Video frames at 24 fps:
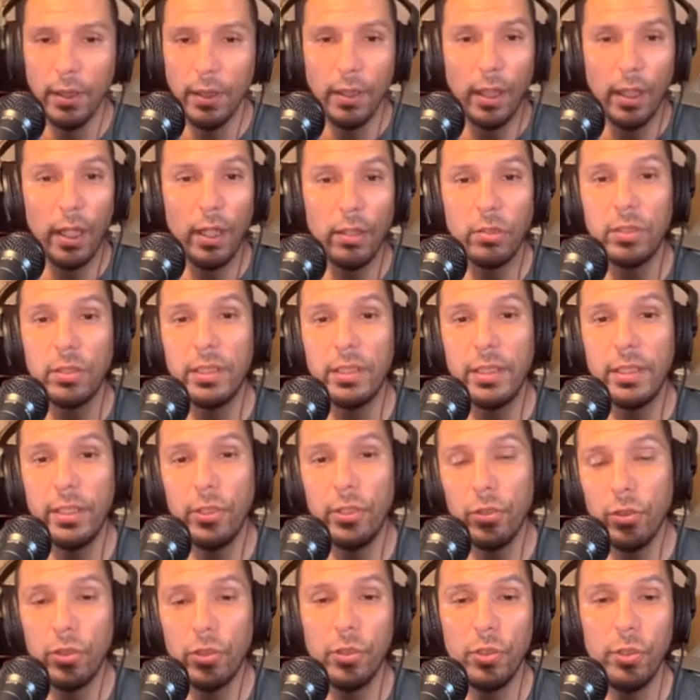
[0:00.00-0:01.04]
I also see
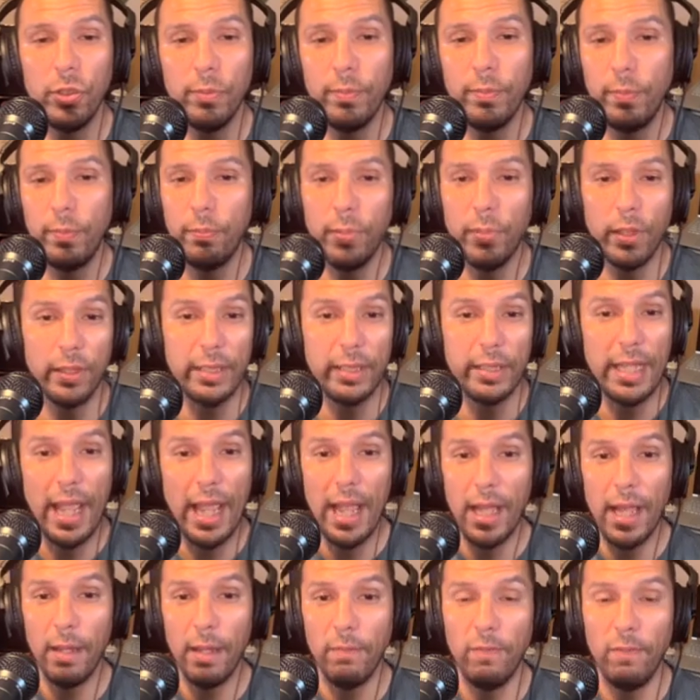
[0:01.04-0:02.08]
YouTube put a
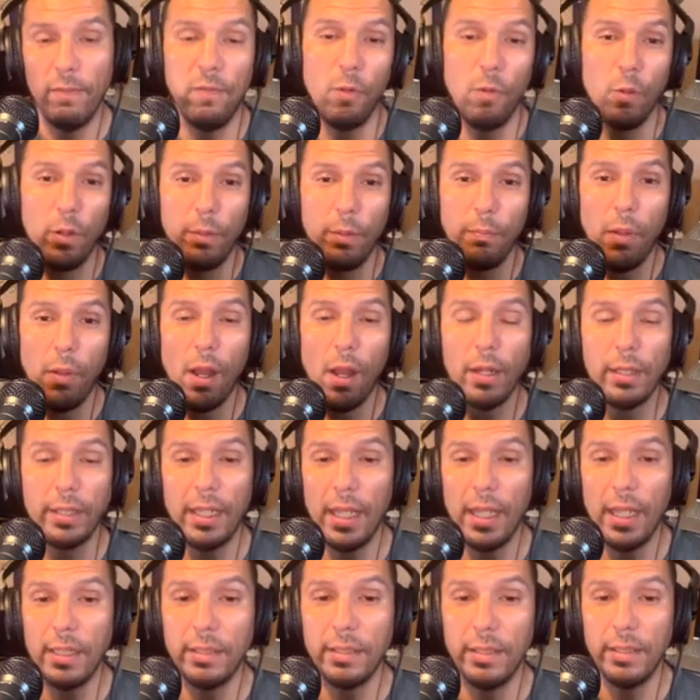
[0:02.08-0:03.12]
tab for
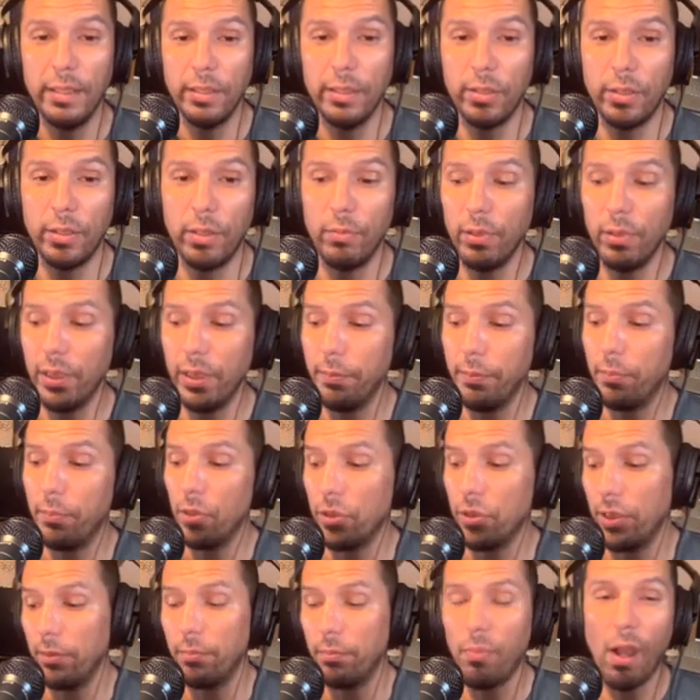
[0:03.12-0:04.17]
podcasting. So they're really
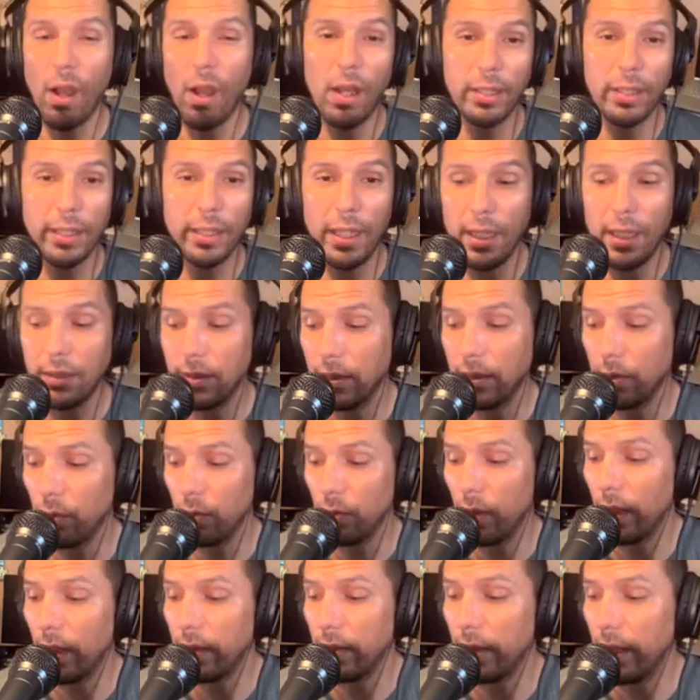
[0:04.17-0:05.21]
pushing podcasts as
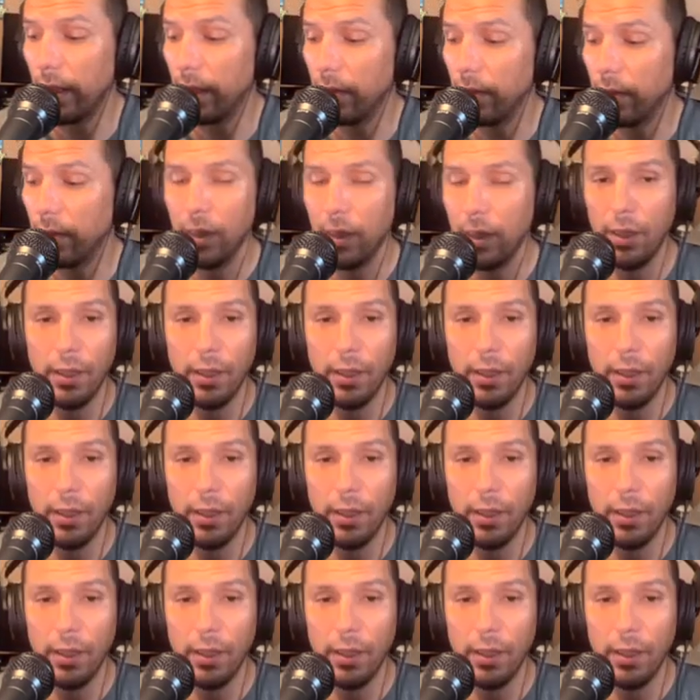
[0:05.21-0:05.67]
well now.